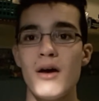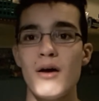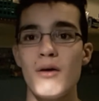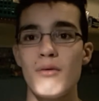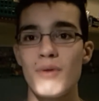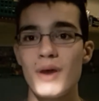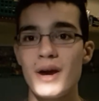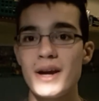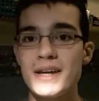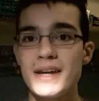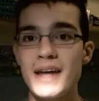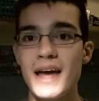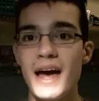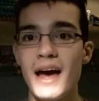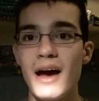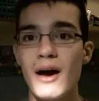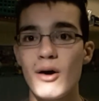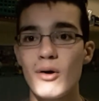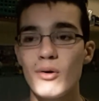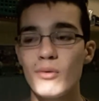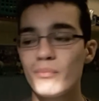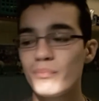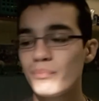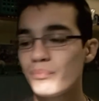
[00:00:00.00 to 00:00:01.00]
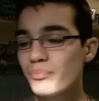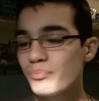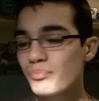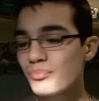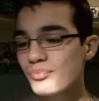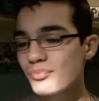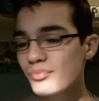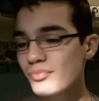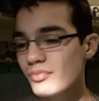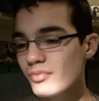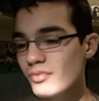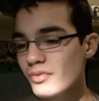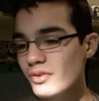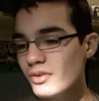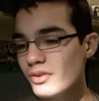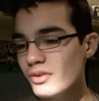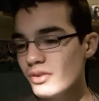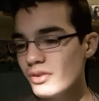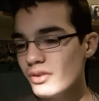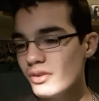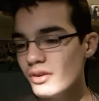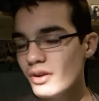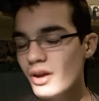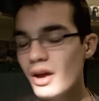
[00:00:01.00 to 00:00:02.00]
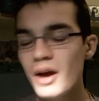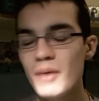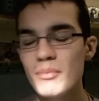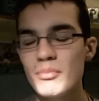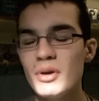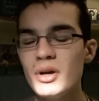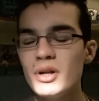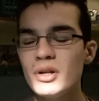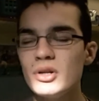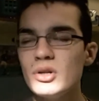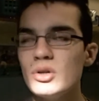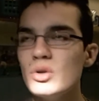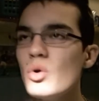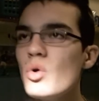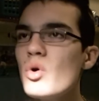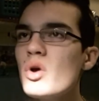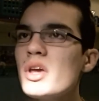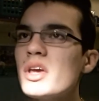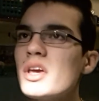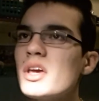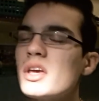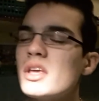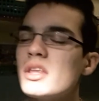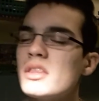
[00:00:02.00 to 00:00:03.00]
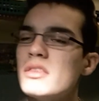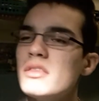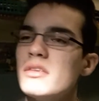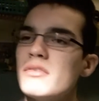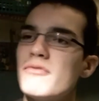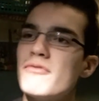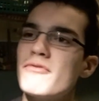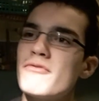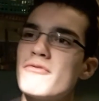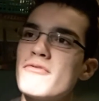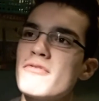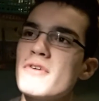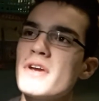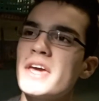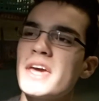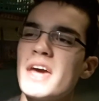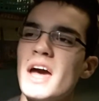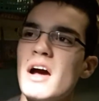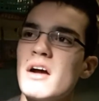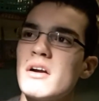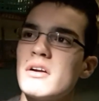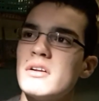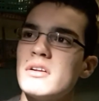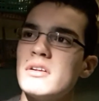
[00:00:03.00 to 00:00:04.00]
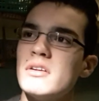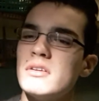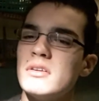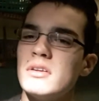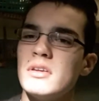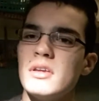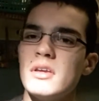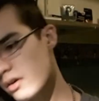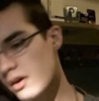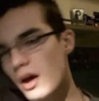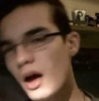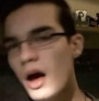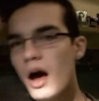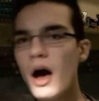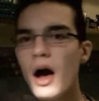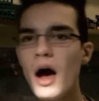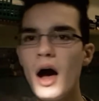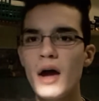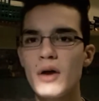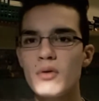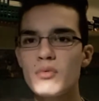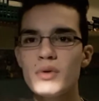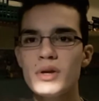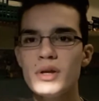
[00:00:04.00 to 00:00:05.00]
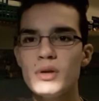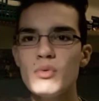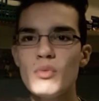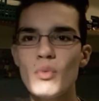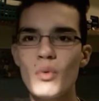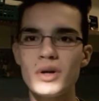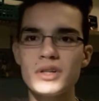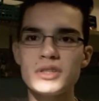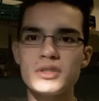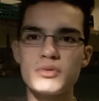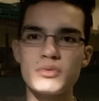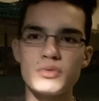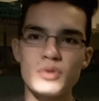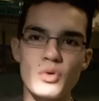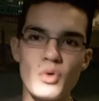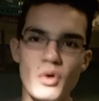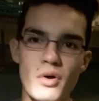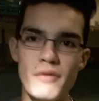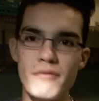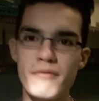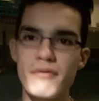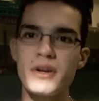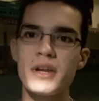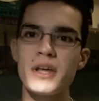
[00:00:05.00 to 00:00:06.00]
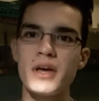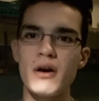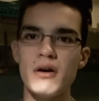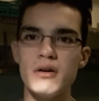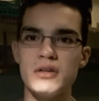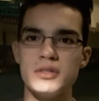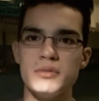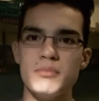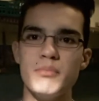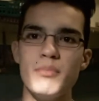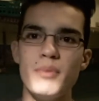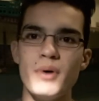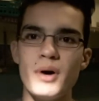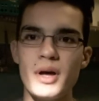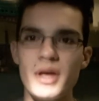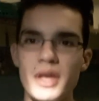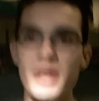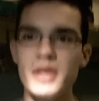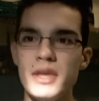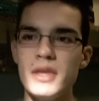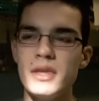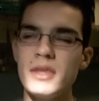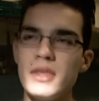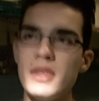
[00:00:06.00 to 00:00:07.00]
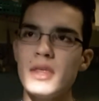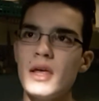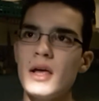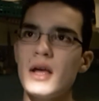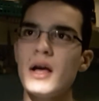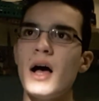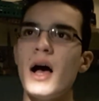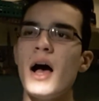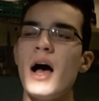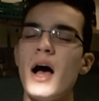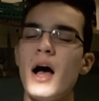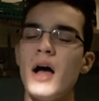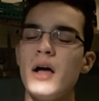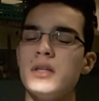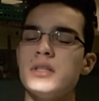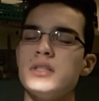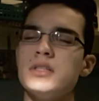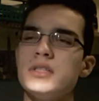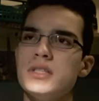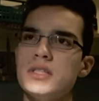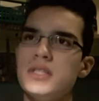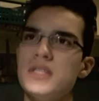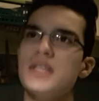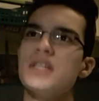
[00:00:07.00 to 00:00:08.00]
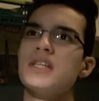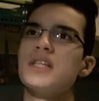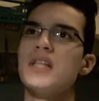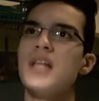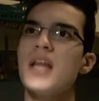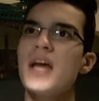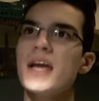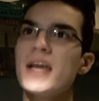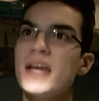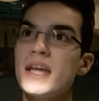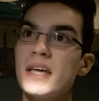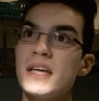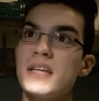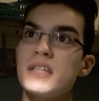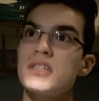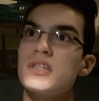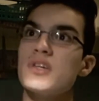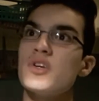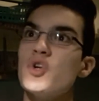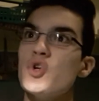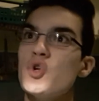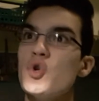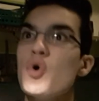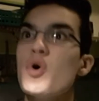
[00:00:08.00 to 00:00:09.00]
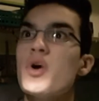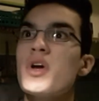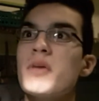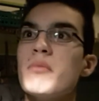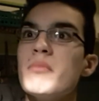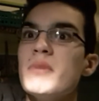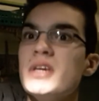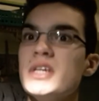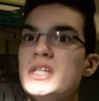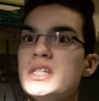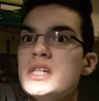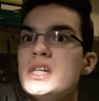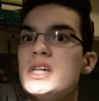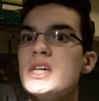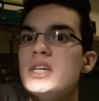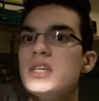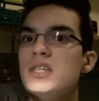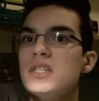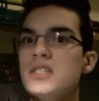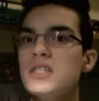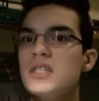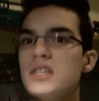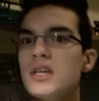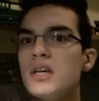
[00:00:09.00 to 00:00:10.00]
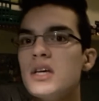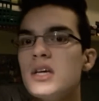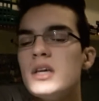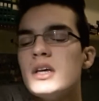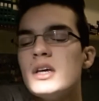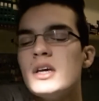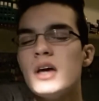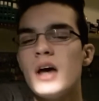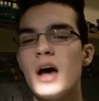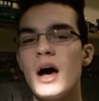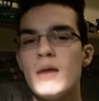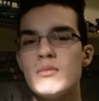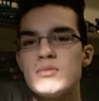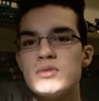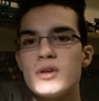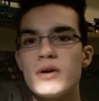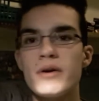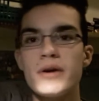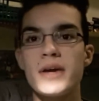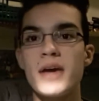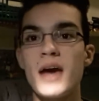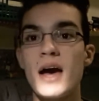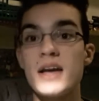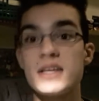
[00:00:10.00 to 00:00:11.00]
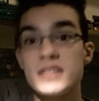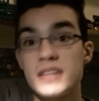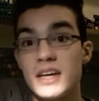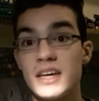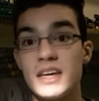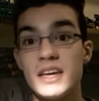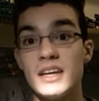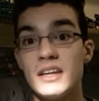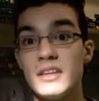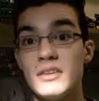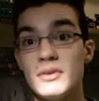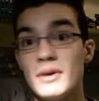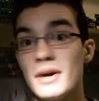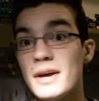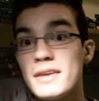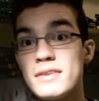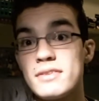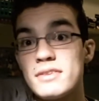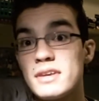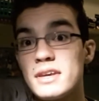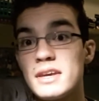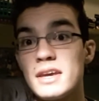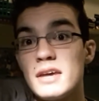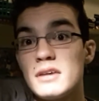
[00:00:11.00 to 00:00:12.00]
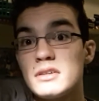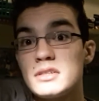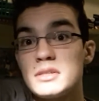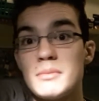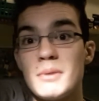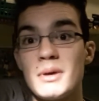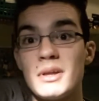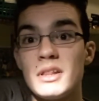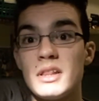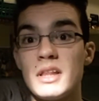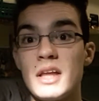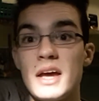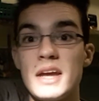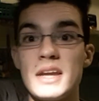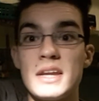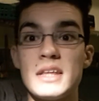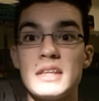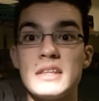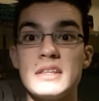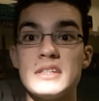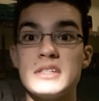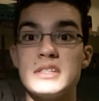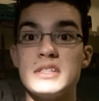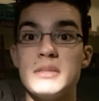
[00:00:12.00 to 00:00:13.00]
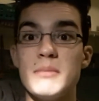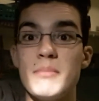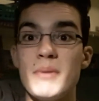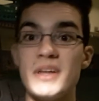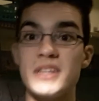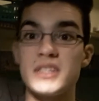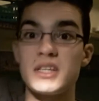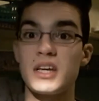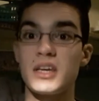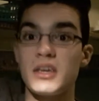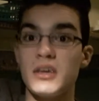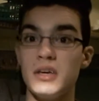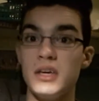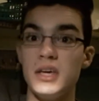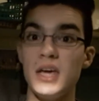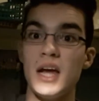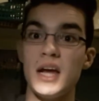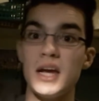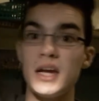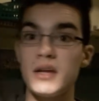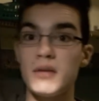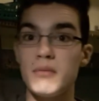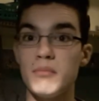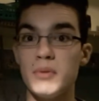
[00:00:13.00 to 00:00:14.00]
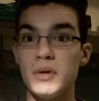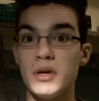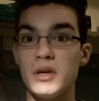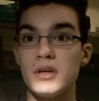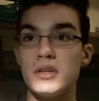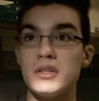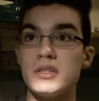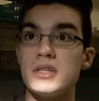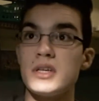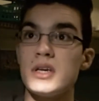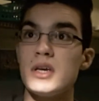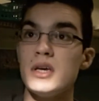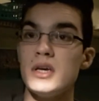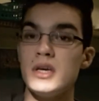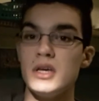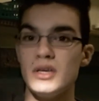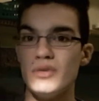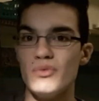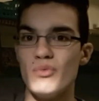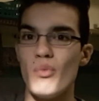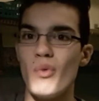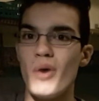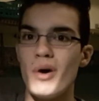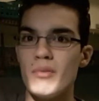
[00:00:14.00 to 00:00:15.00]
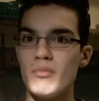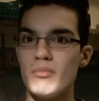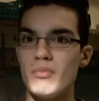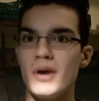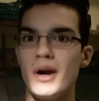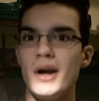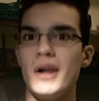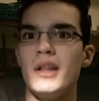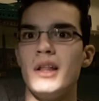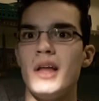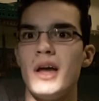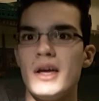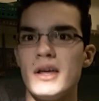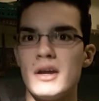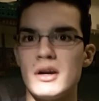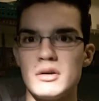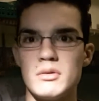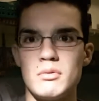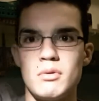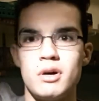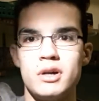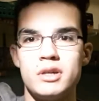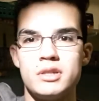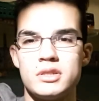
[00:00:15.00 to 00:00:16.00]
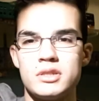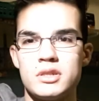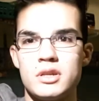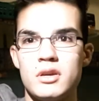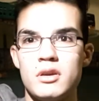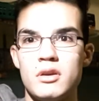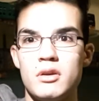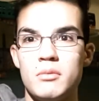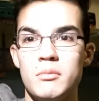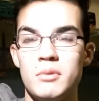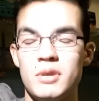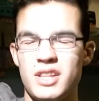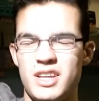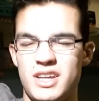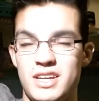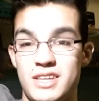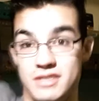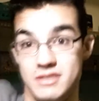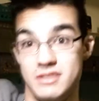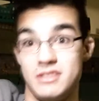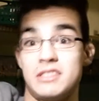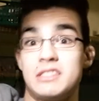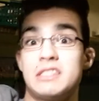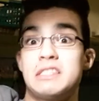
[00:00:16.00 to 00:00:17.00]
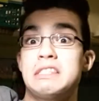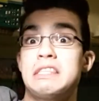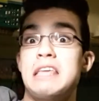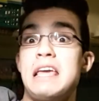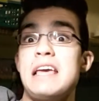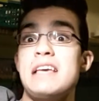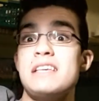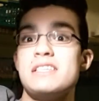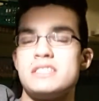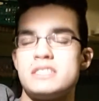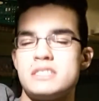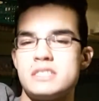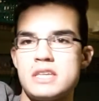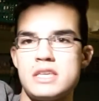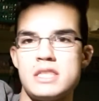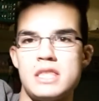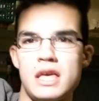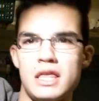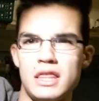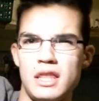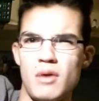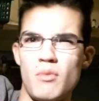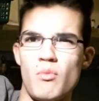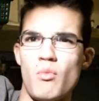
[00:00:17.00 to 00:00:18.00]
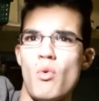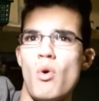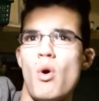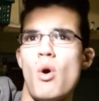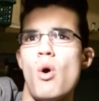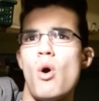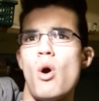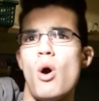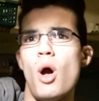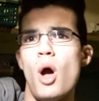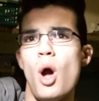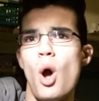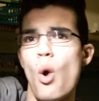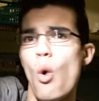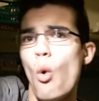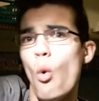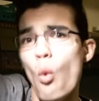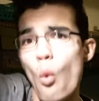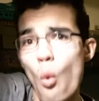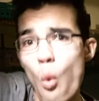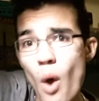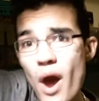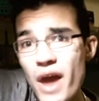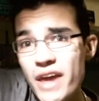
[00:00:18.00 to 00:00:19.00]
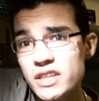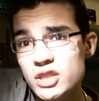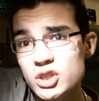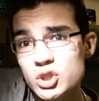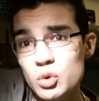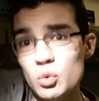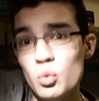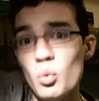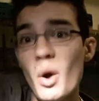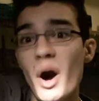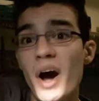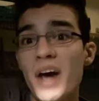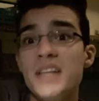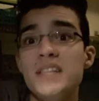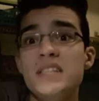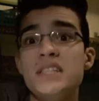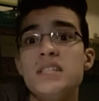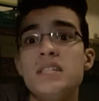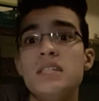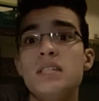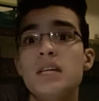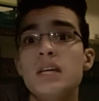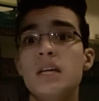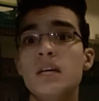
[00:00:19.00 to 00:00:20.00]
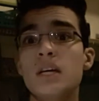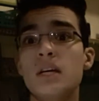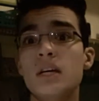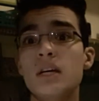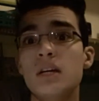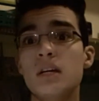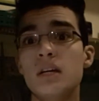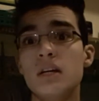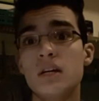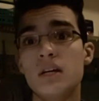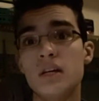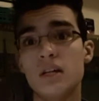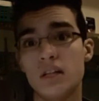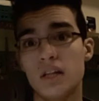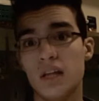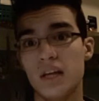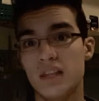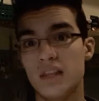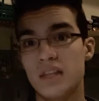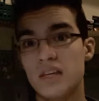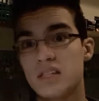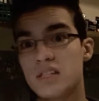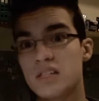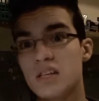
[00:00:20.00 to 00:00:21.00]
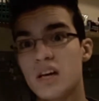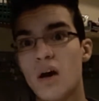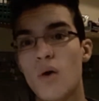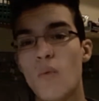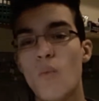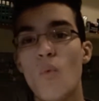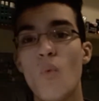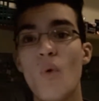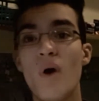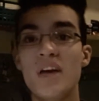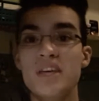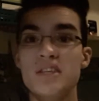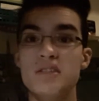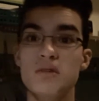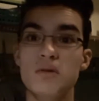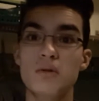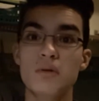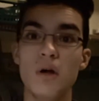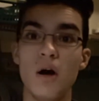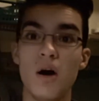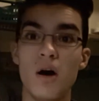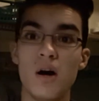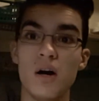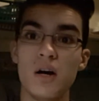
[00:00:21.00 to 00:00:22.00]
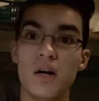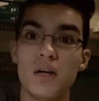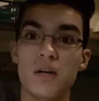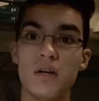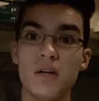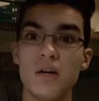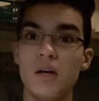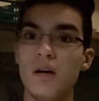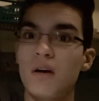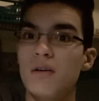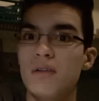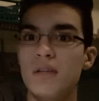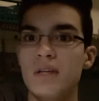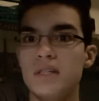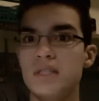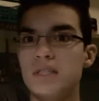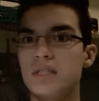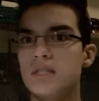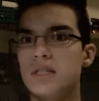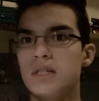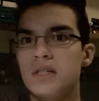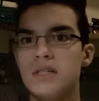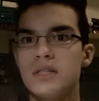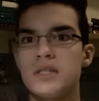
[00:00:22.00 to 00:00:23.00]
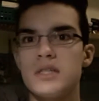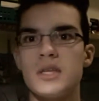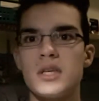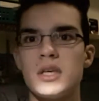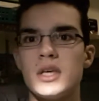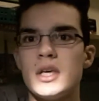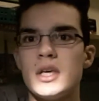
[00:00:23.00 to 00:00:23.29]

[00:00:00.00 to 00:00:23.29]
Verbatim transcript: right now, I'm annoying the frick out I really want to record videos, but this lighting is annoying me, jeez. I'm sorry guys, I can't do anything else about the lighting. This is the best I could get it because there's one bright light, I was be like this, and then I'm way too white. Like this, I'm way too dark, you know, that's just